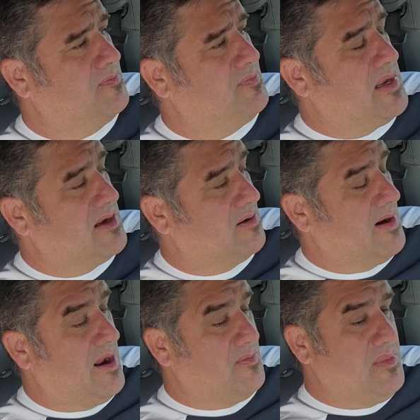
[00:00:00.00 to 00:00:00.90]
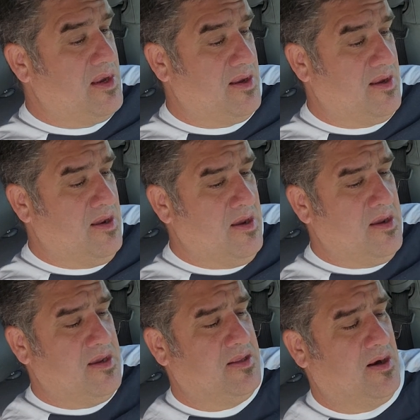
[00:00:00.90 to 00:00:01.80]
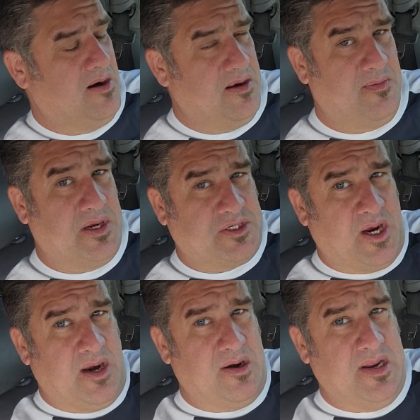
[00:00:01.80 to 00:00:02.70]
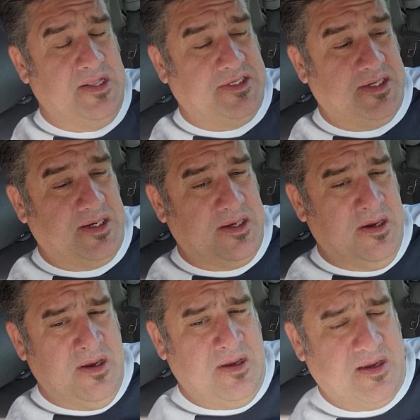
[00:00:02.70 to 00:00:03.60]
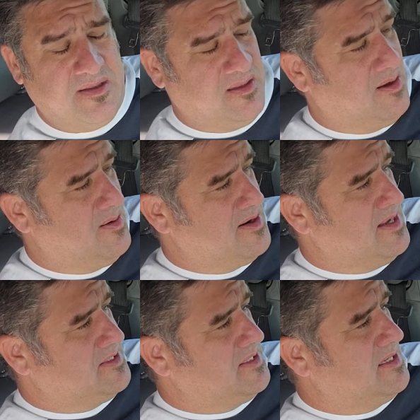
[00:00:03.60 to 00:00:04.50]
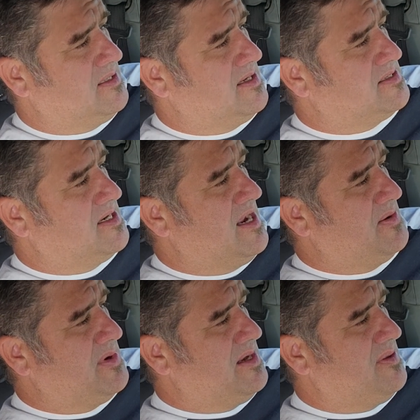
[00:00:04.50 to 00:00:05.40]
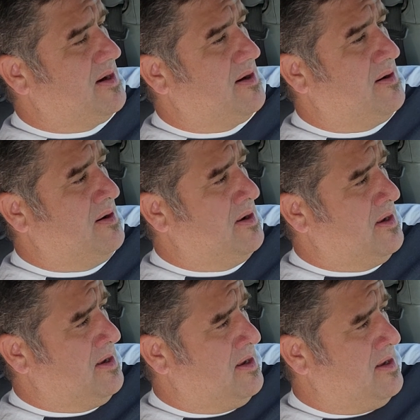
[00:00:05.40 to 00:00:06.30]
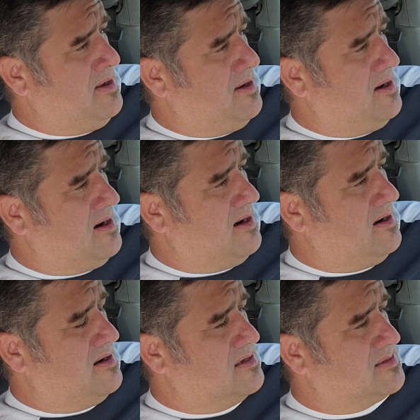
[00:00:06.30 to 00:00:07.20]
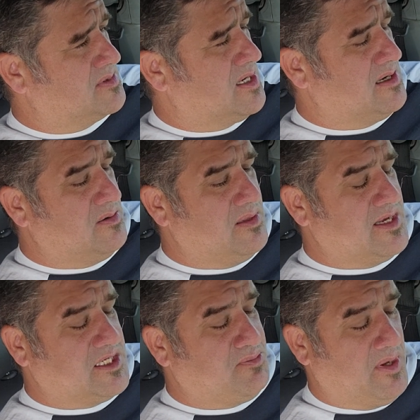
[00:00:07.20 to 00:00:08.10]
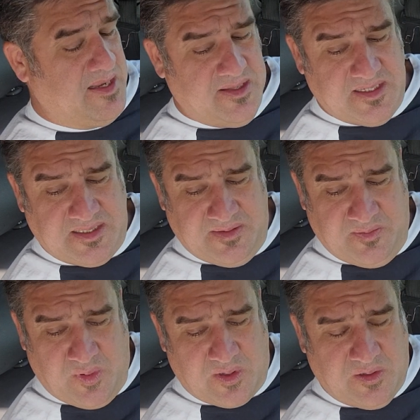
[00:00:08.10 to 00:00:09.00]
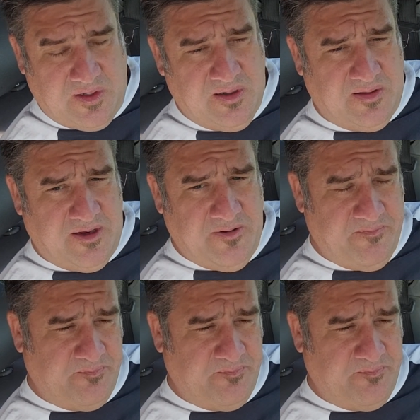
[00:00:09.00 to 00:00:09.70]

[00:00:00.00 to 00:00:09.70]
being around me, they're in a much higher density, and the lower density things can't be there. So I'm trying to really explain this more clearly.